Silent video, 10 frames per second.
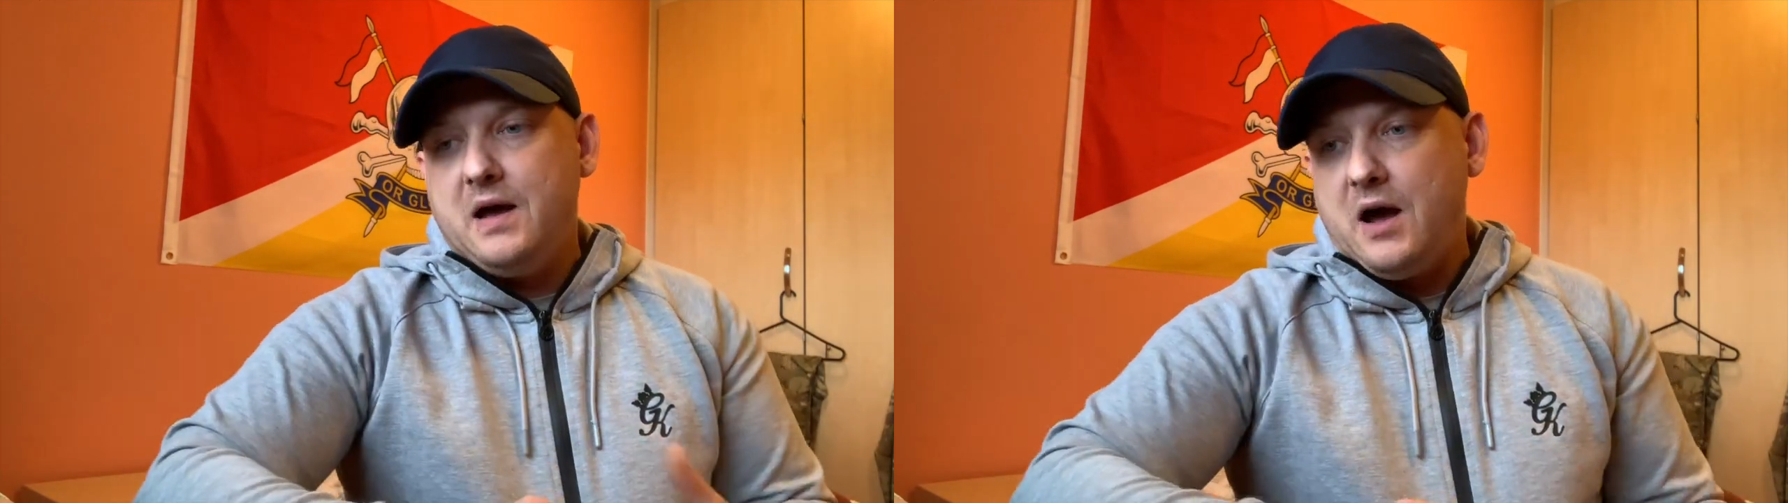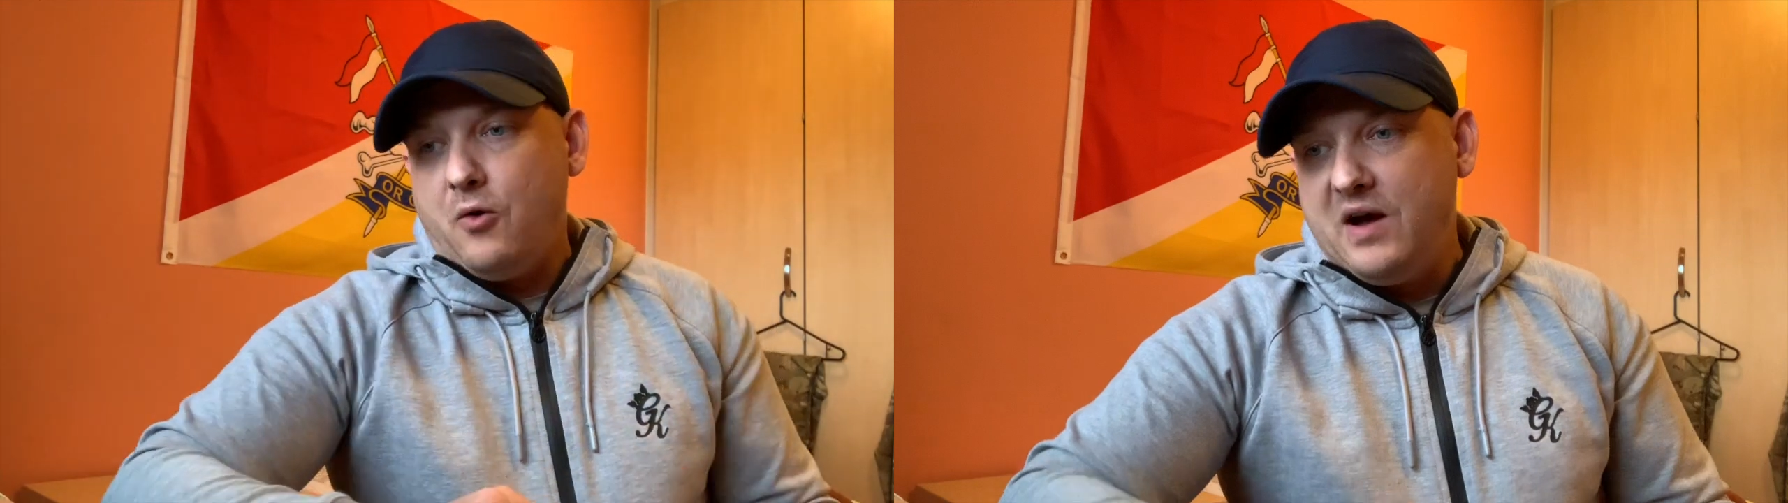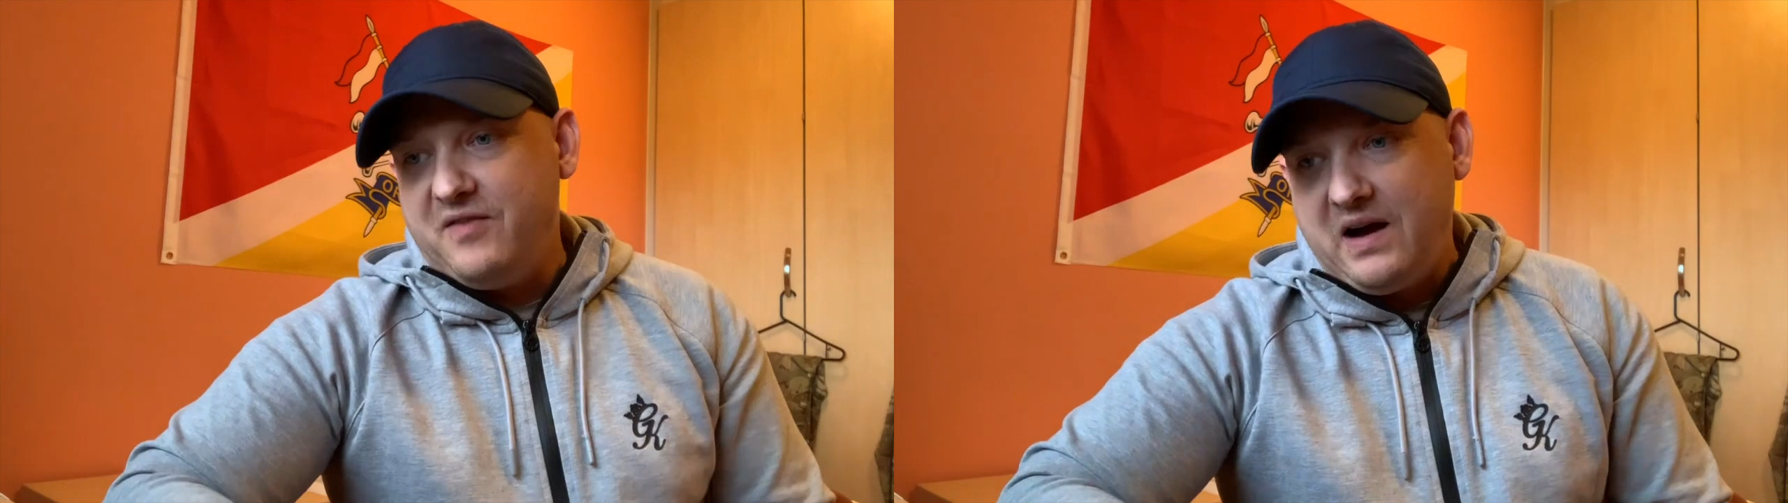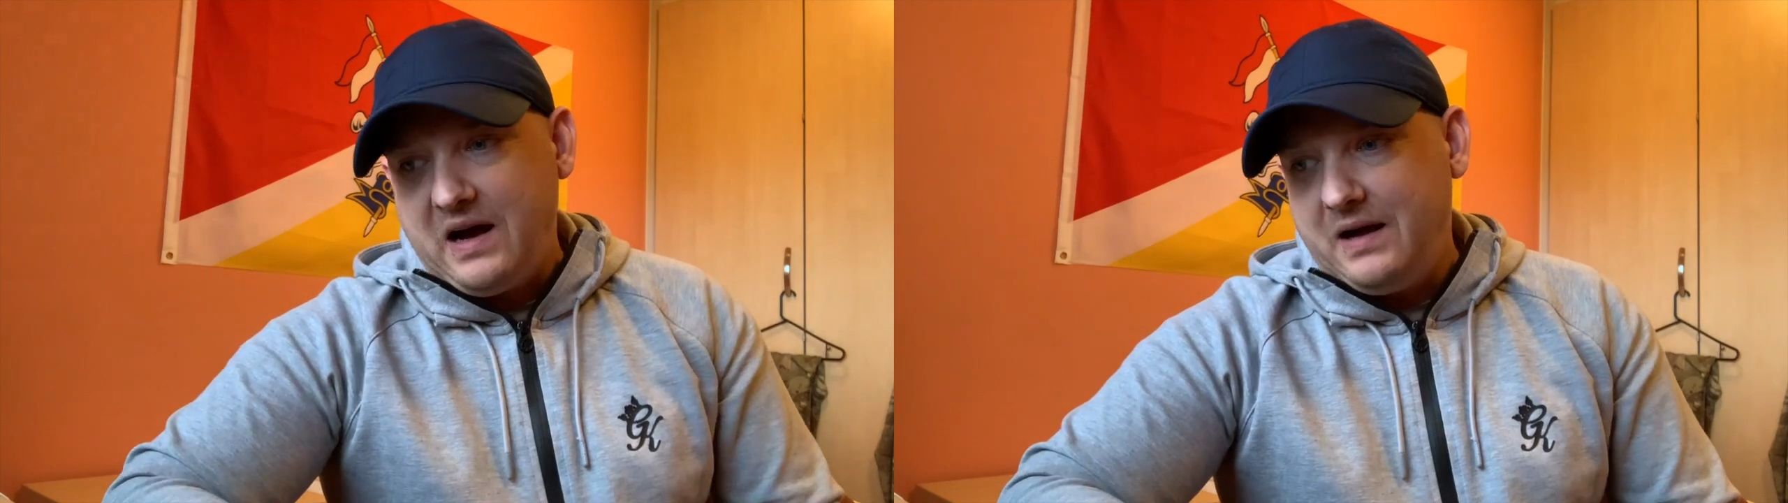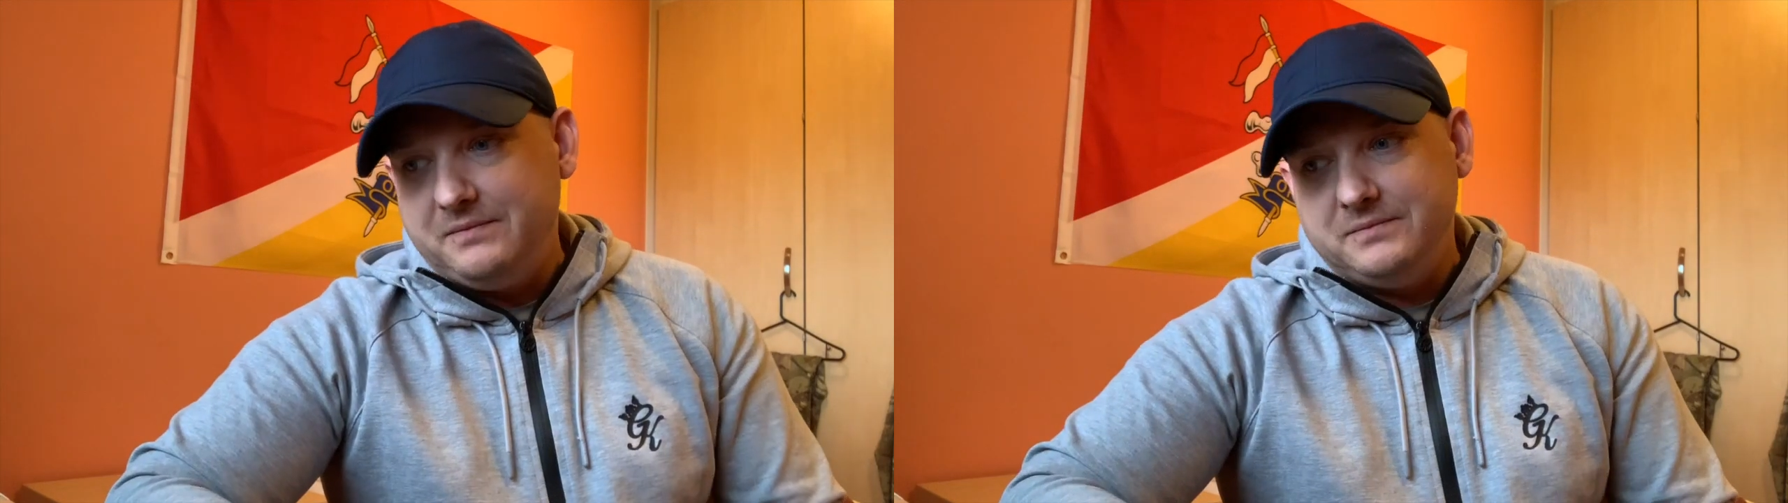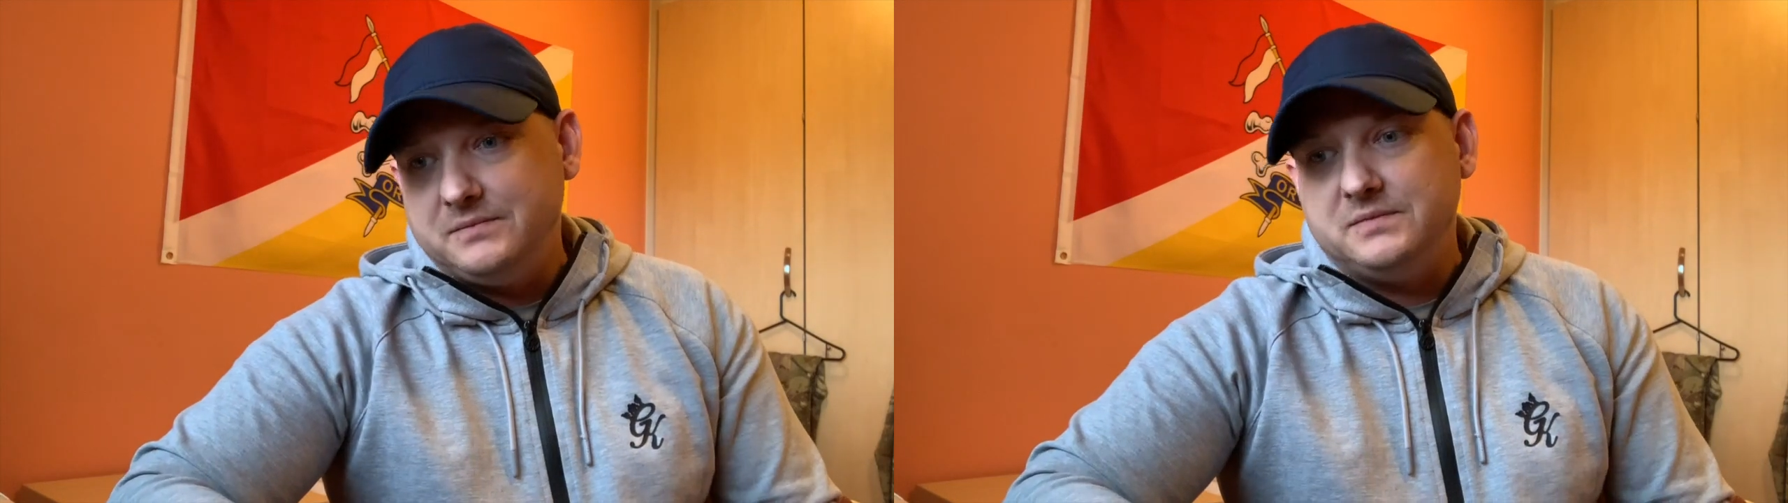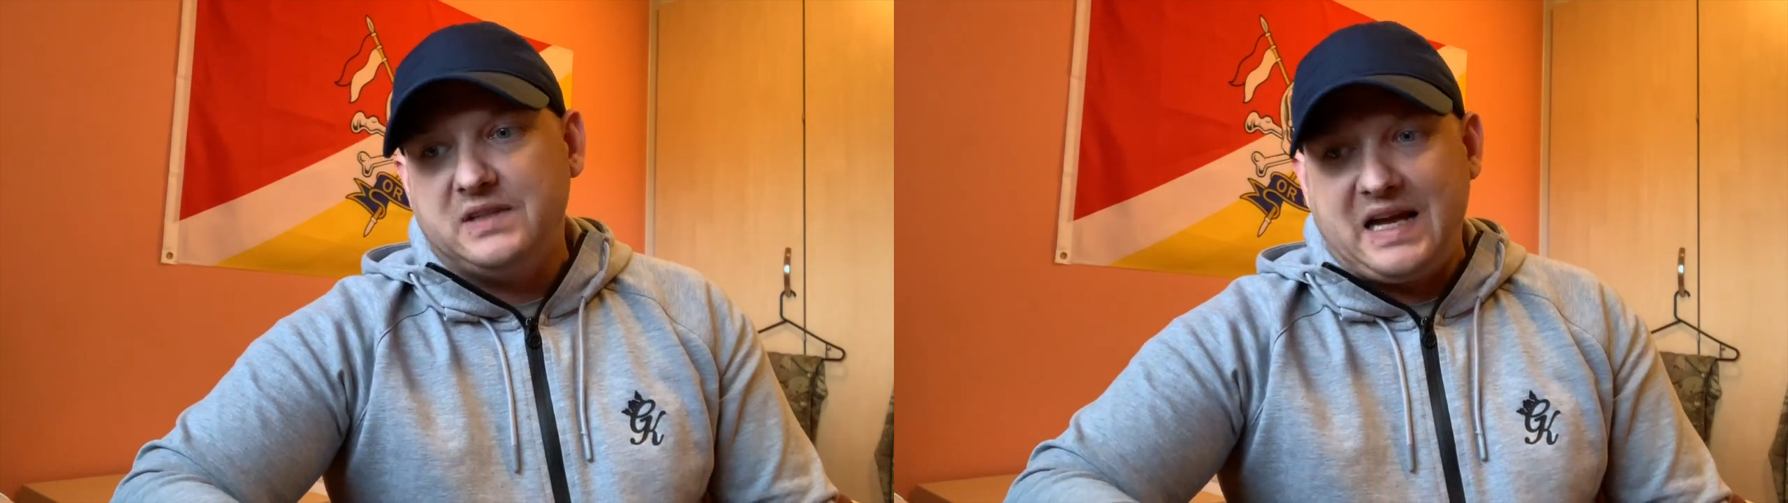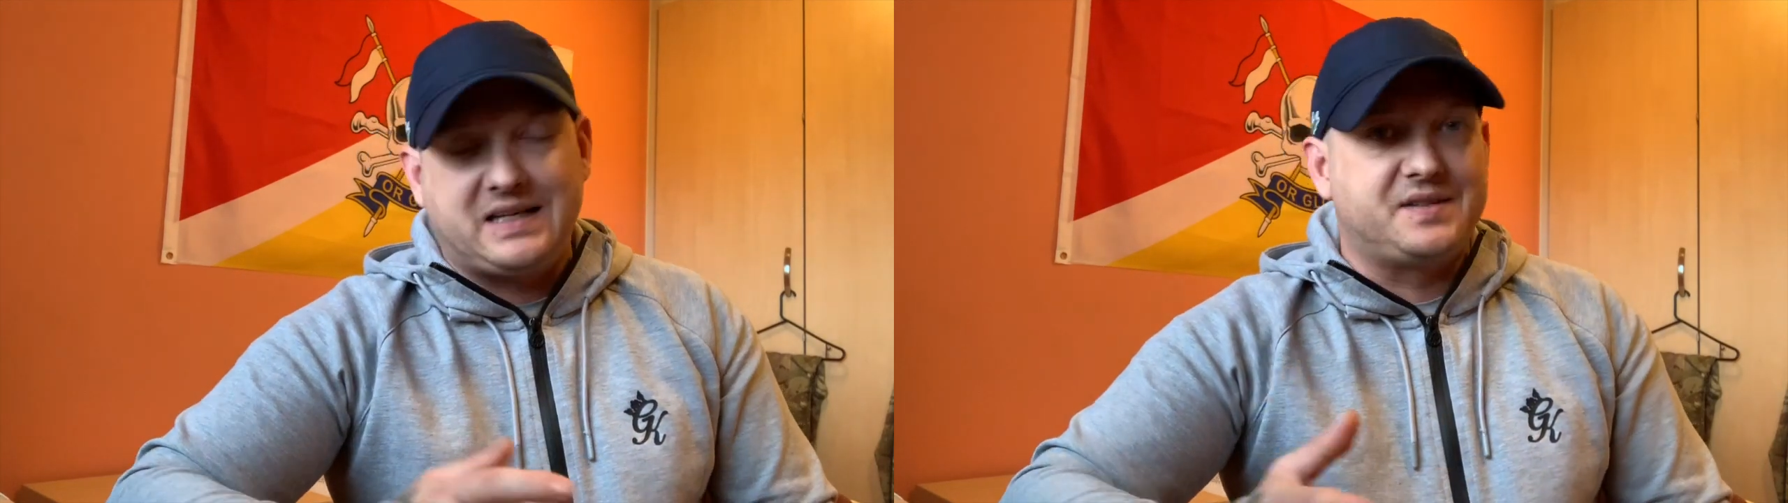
However, like